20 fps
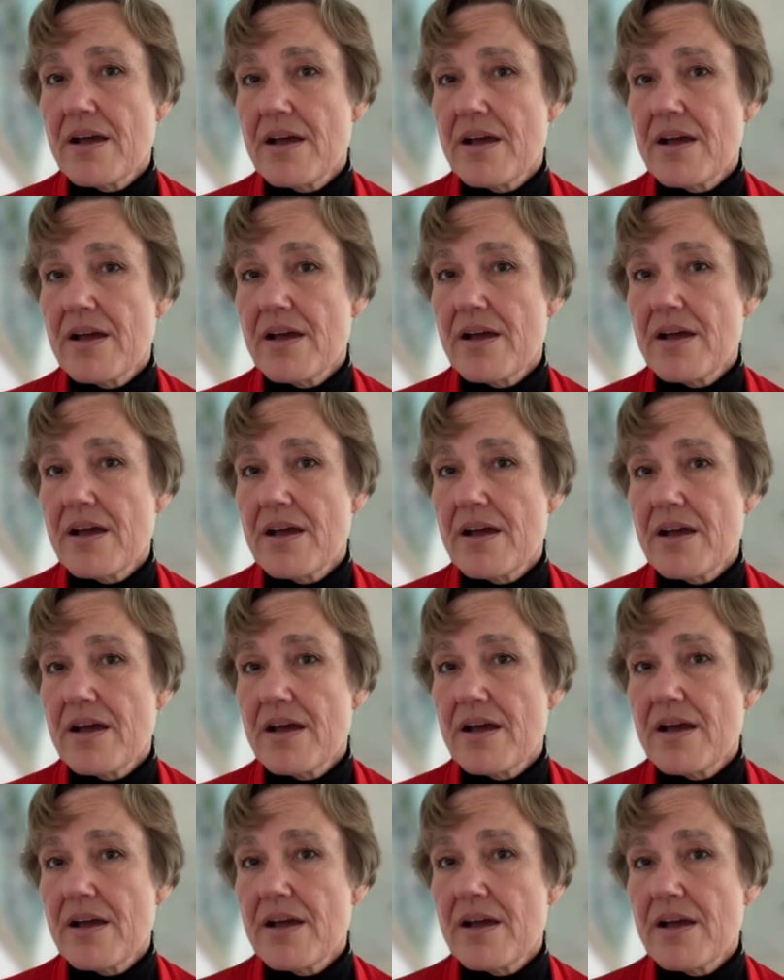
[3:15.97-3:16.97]

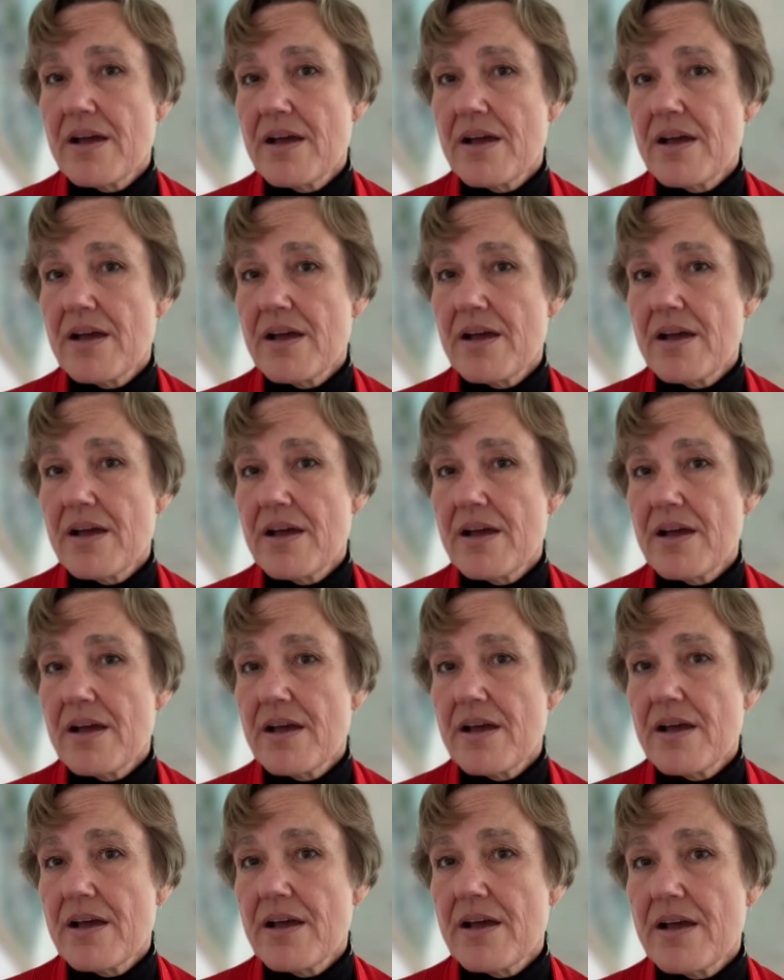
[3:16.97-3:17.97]

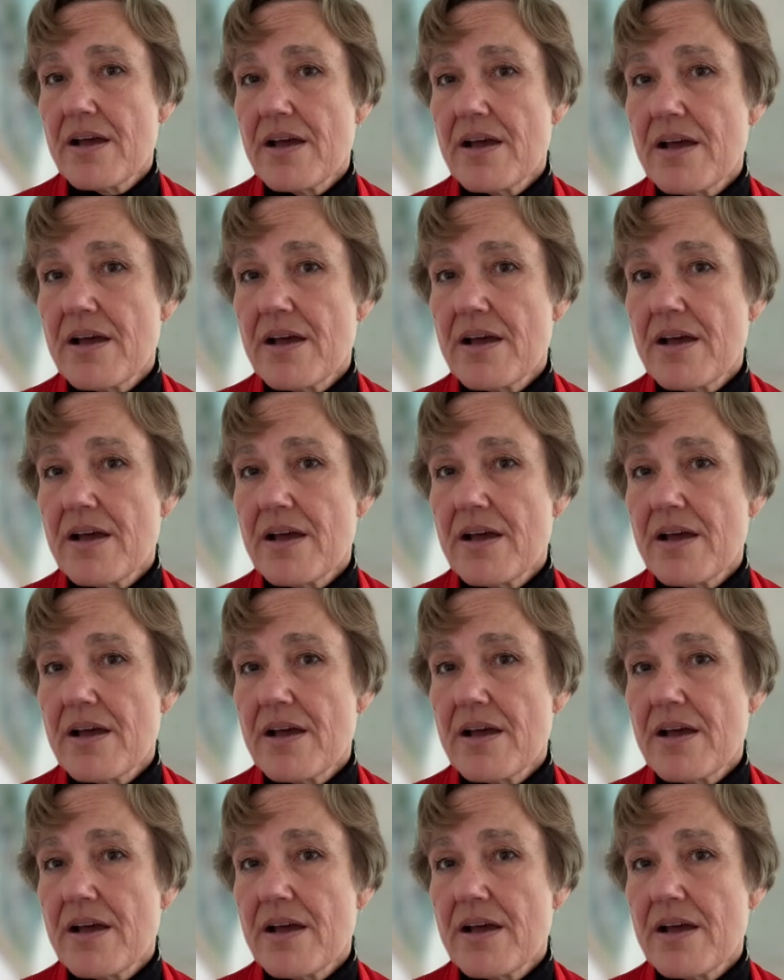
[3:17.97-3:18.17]
[no speech]